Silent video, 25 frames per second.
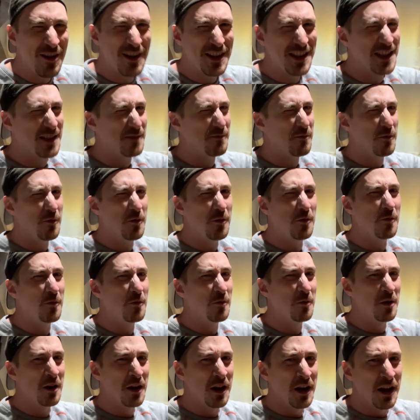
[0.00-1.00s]
small
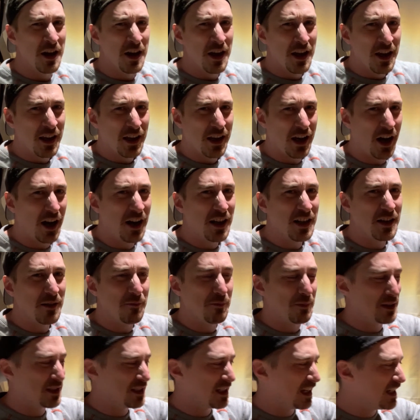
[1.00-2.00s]
kind of
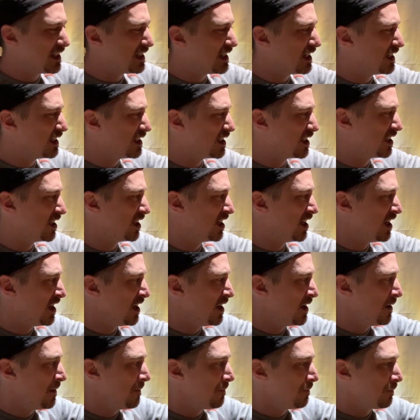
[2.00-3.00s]
percentage
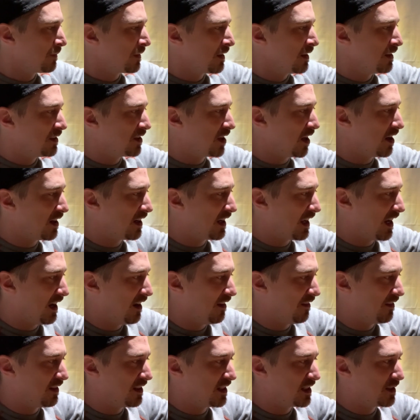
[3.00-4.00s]
chunk out of
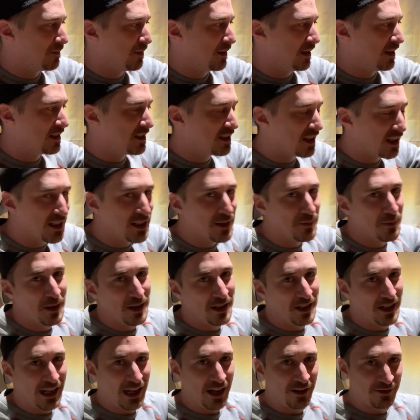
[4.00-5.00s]
this, but it does mean
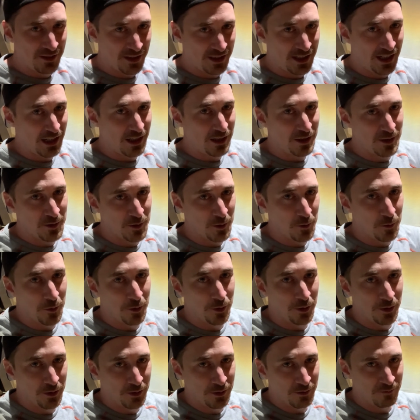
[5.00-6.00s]
I have to take a
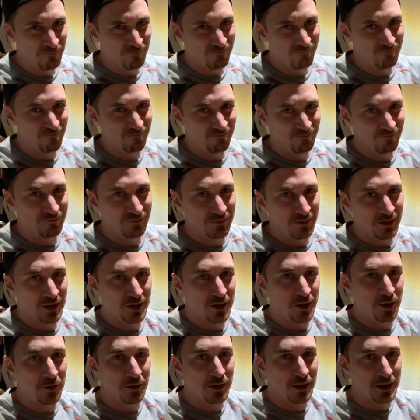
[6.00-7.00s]
saw
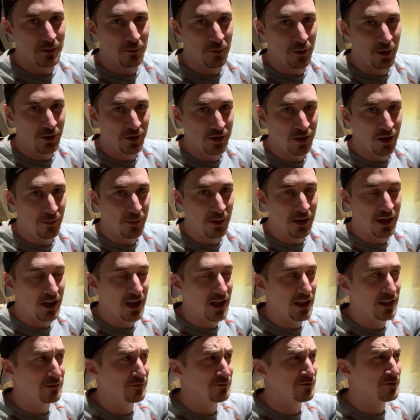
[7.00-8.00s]
to this worktop, and I
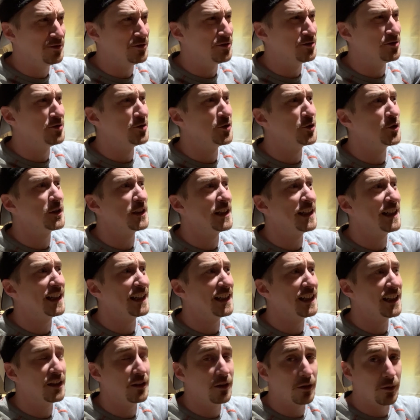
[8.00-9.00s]
am
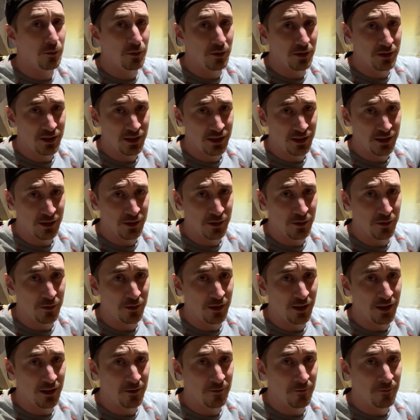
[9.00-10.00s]
really not wanting to do
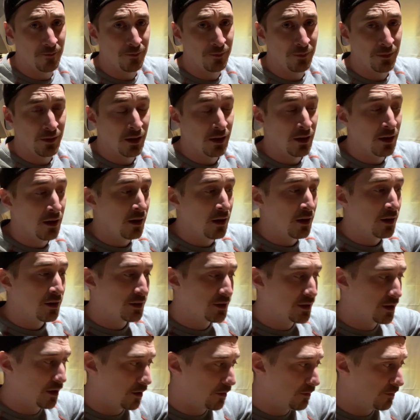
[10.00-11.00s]
that.
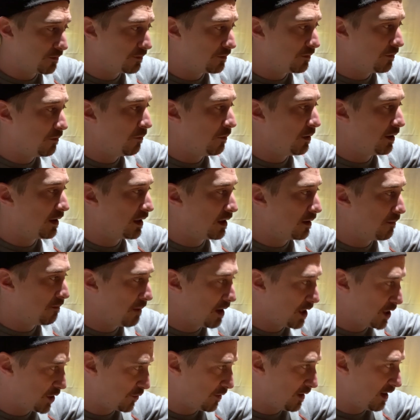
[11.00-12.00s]
So we're going to
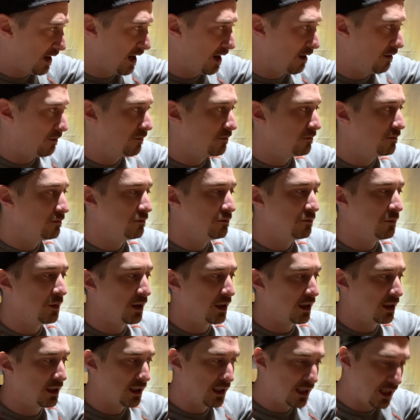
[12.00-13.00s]
measure it out. We're
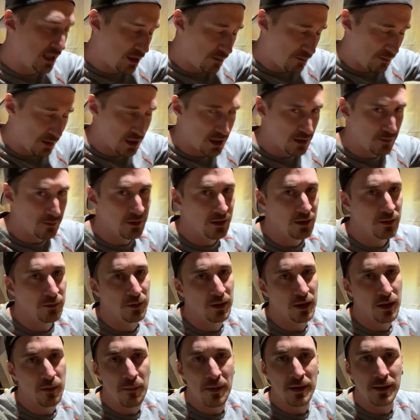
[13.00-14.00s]
going to get the measurements. We're
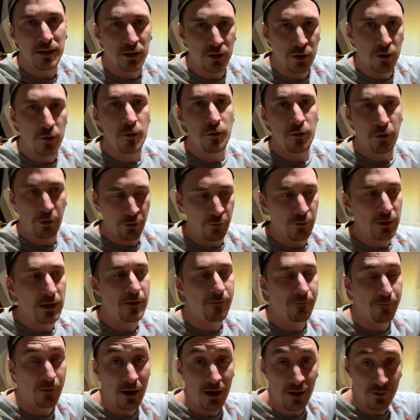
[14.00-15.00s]
going to measure 2, 3,
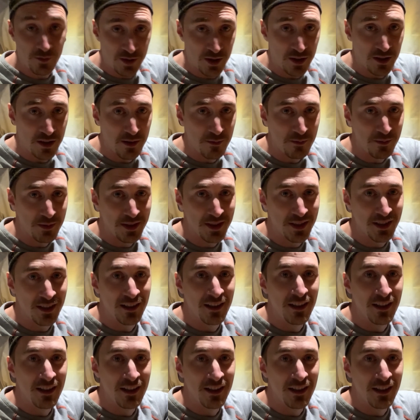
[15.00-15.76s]
5 times.